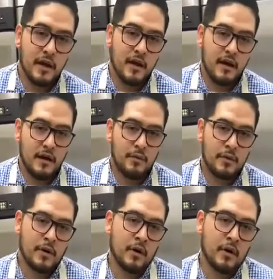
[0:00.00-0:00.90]

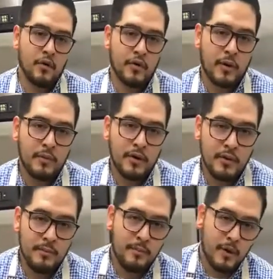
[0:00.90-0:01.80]
Went on the Cordon
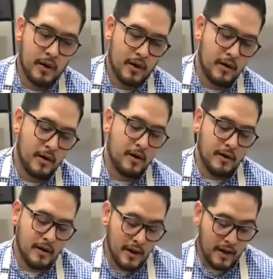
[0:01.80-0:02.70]
Bleu,
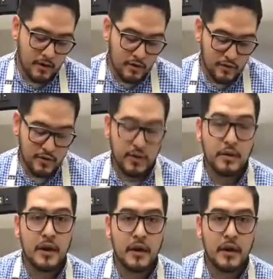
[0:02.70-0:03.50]
and also